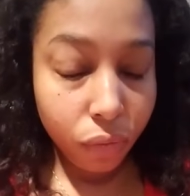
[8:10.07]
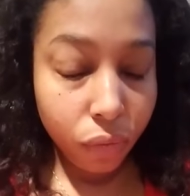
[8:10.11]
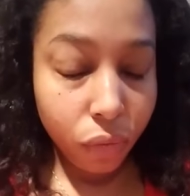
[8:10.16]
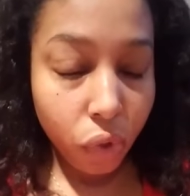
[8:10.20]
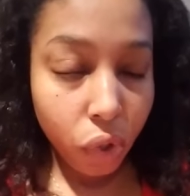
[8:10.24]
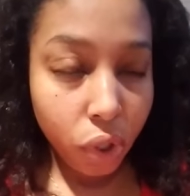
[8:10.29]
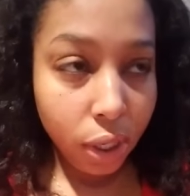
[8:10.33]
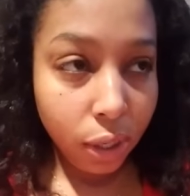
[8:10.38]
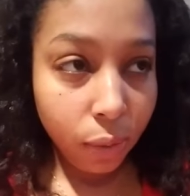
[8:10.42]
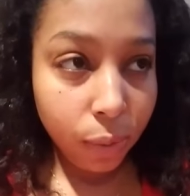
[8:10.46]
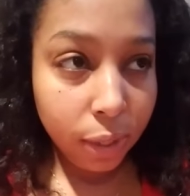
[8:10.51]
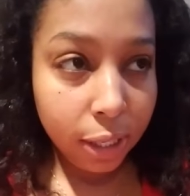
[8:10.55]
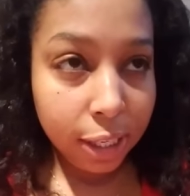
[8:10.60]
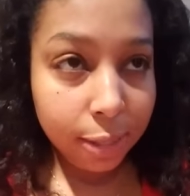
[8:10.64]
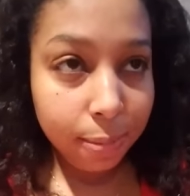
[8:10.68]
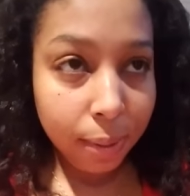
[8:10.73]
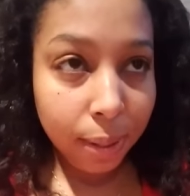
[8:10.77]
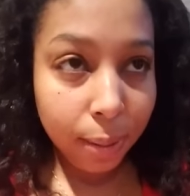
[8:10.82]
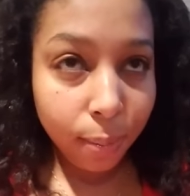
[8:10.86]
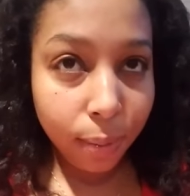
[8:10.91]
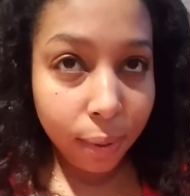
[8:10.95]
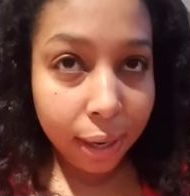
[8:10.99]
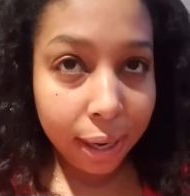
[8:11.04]
see, when these
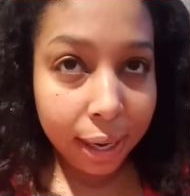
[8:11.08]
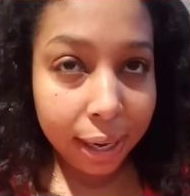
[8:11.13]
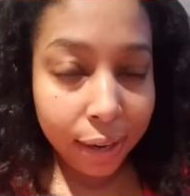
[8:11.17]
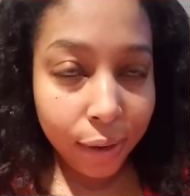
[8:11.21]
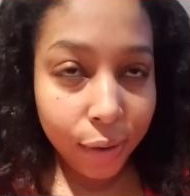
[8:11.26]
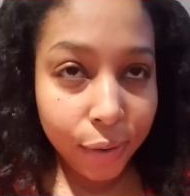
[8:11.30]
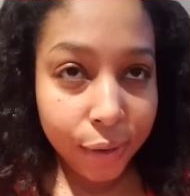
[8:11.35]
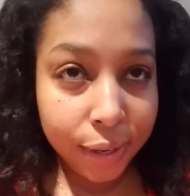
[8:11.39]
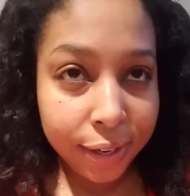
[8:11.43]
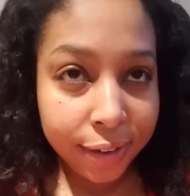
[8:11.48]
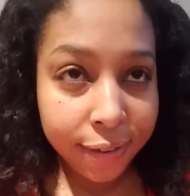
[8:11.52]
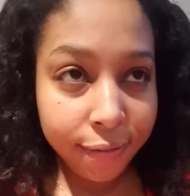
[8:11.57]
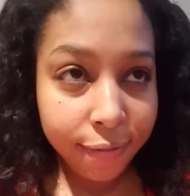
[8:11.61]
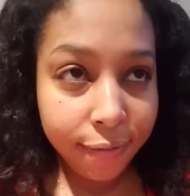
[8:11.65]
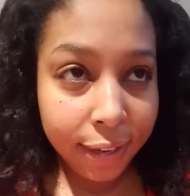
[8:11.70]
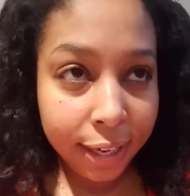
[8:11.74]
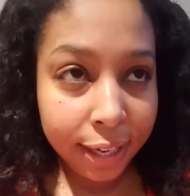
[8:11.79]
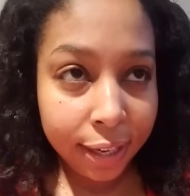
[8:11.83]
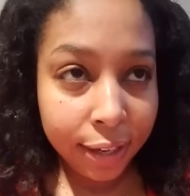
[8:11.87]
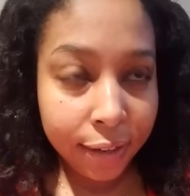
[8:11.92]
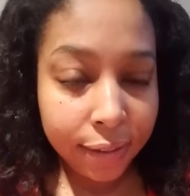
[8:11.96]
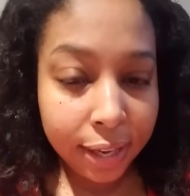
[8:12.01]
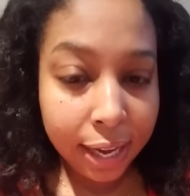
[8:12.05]
people are out on the
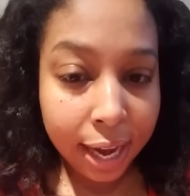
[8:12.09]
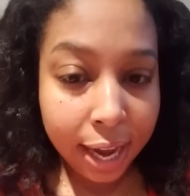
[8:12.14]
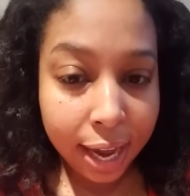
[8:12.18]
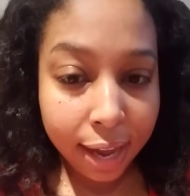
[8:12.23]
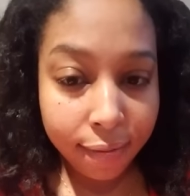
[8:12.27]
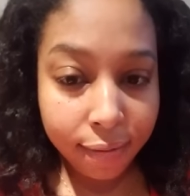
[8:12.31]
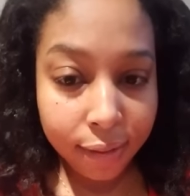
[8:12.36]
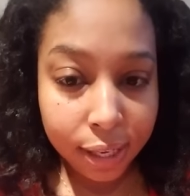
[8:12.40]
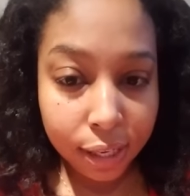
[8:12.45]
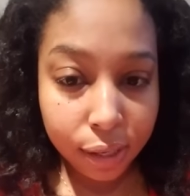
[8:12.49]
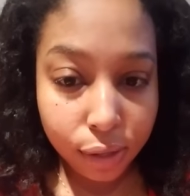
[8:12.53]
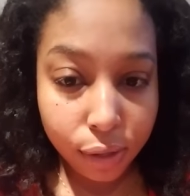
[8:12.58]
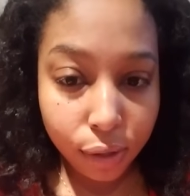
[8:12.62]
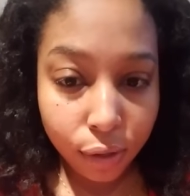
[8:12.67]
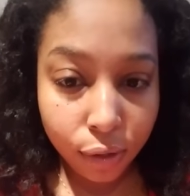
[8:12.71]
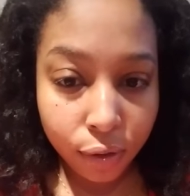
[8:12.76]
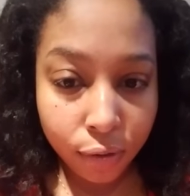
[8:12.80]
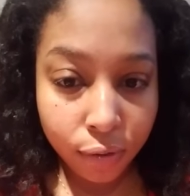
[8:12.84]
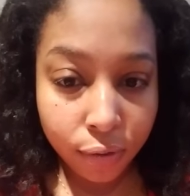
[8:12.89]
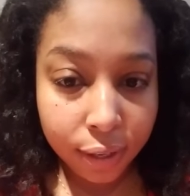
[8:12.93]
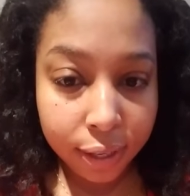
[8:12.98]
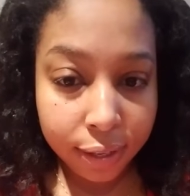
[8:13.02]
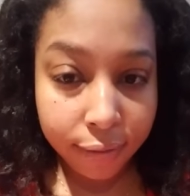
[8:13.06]
field, they have this
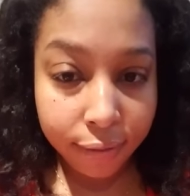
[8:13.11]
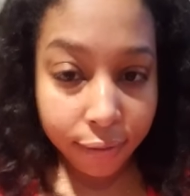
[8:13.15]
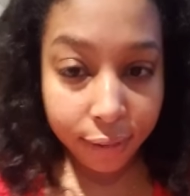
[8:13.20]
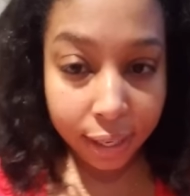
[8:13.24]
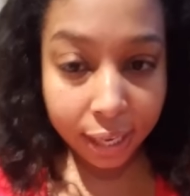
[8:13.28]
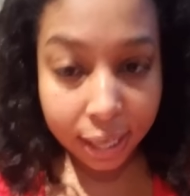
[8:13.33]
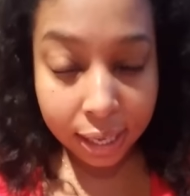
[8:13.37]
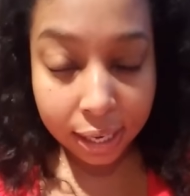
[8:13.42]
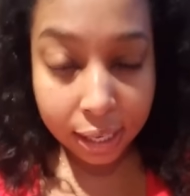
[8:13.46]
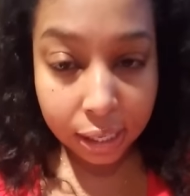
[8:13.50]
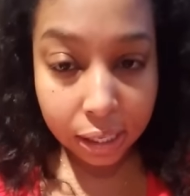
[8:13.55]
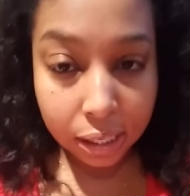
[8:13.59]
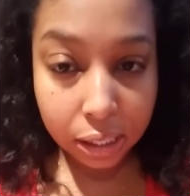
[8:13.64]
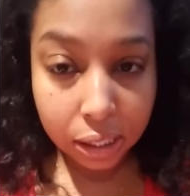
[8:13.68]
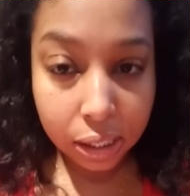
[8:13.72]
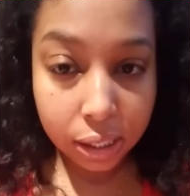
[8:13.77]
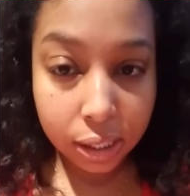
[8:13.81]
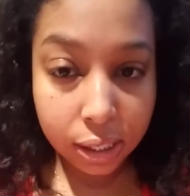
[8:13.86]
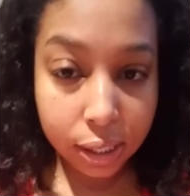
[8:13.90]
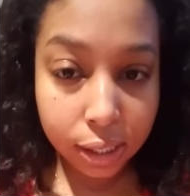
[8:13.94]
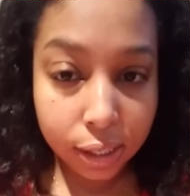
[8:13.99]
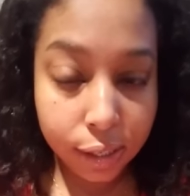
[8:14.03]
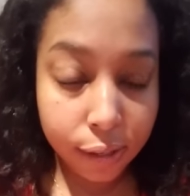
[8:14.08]
overinflated
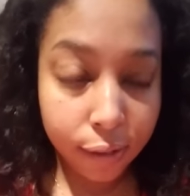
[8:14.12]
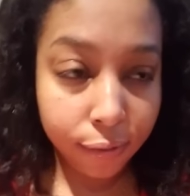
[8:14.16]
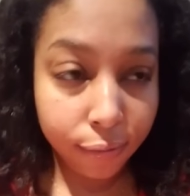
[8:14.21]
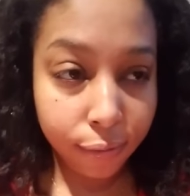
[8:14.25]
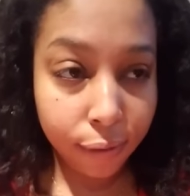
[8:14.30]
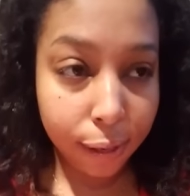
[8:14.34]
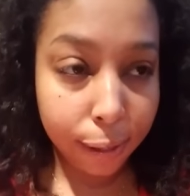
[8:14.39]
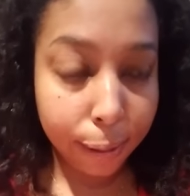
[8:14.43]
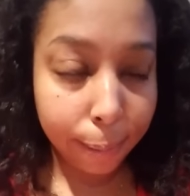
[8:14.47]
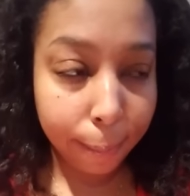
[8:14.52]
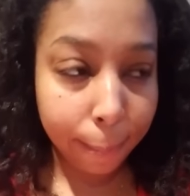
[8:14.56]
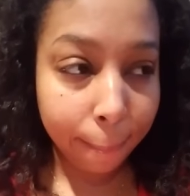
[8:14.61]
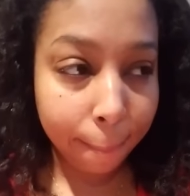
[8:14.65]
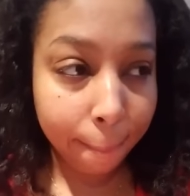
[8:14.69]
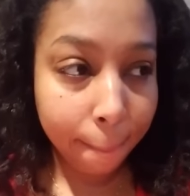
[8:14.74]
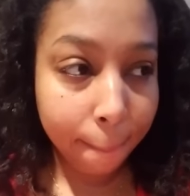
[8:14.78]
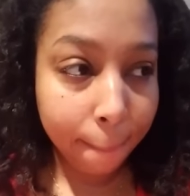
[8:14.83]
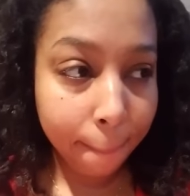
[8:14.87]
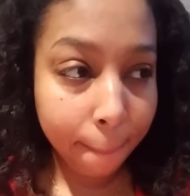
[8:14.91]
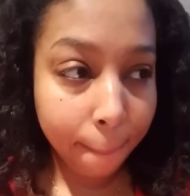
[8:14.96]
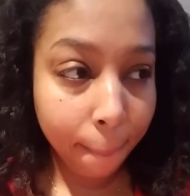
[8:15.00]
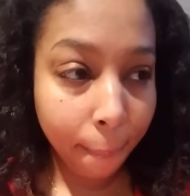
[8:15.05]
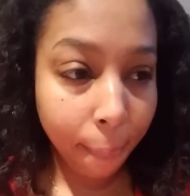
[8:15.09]
sense of um
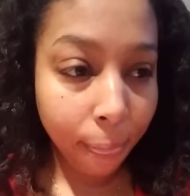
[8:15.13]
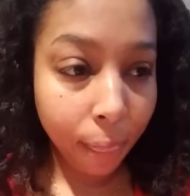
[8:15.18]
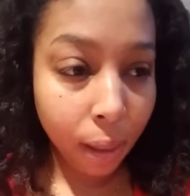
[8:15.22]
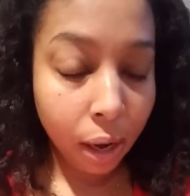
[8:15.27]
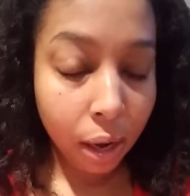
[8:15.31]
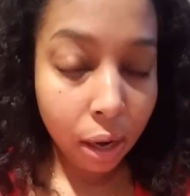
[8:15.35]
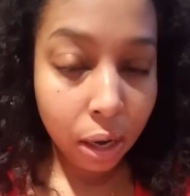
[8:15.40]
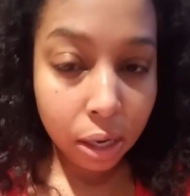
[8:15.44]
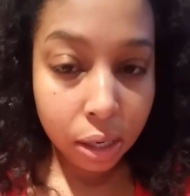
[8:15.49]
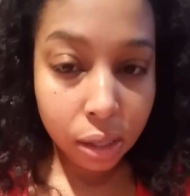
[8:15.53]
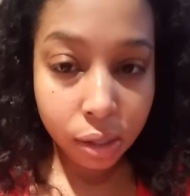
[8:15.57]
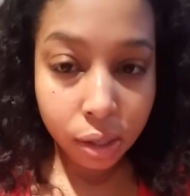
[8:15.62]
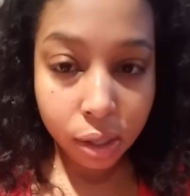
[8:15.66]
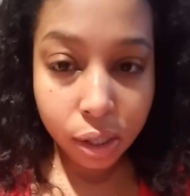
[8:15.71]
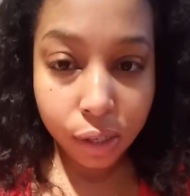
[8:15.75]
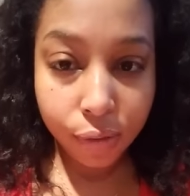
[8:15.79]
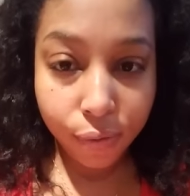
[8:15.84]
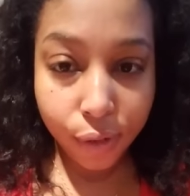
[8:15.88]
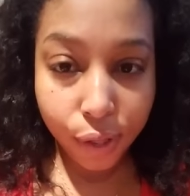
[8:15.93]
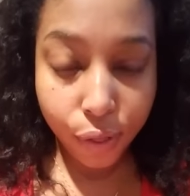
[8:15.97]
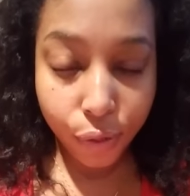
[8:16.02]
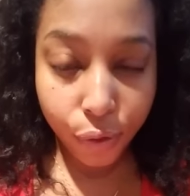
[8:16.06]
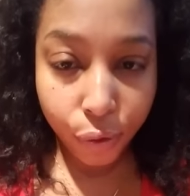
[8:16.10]
sense
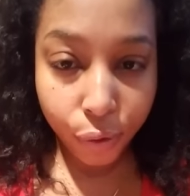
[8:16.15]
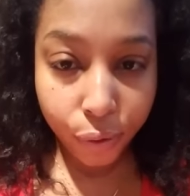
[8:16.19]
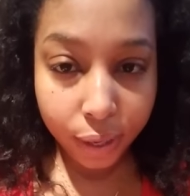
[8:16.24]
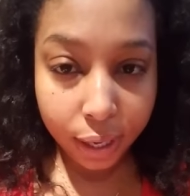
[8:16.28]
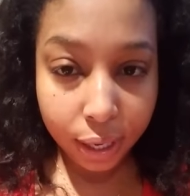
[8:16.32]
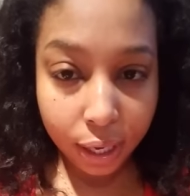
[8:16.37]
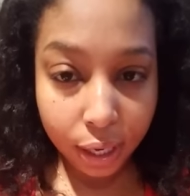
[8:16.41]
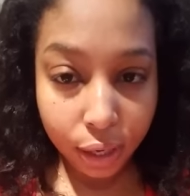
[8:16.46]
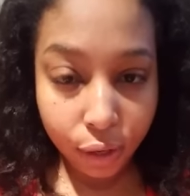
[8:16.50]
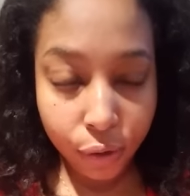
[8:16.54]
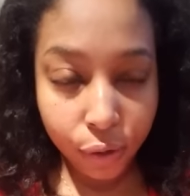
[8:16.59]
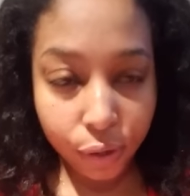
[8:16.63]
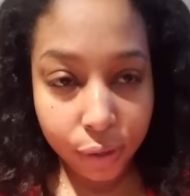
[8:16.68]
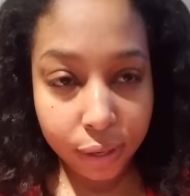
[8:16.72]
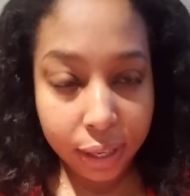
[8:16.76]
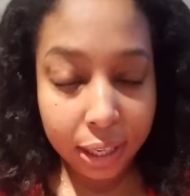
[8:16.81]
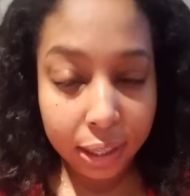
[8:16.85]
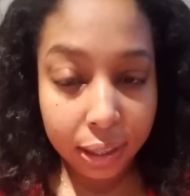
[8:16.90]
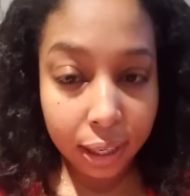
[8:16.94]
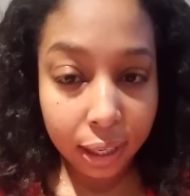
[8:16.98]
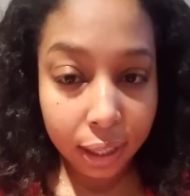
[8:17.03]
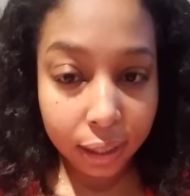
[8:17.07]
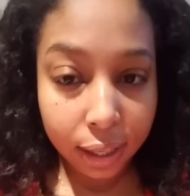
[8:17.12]
of authority. You know, they
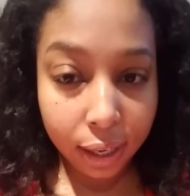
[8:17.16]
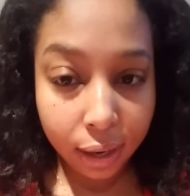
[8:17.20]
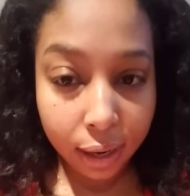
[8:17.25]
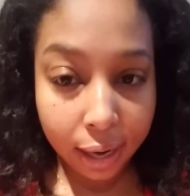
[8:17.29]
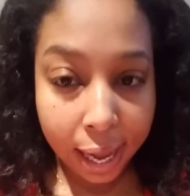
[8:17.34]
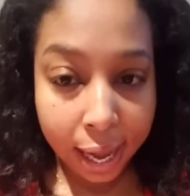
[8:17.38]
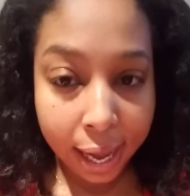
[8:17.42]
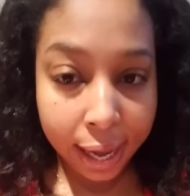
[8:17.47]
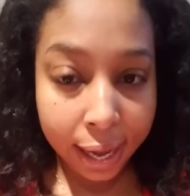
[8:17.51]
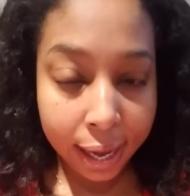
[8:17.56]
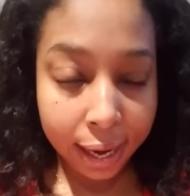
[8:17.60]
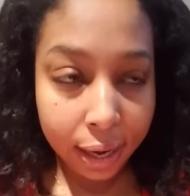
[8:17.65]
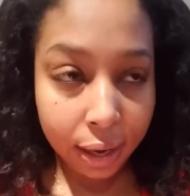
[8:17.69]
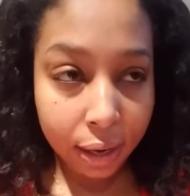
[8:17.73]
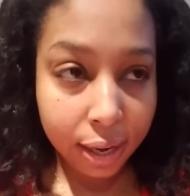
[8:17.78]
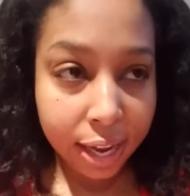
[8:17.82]
think they're God.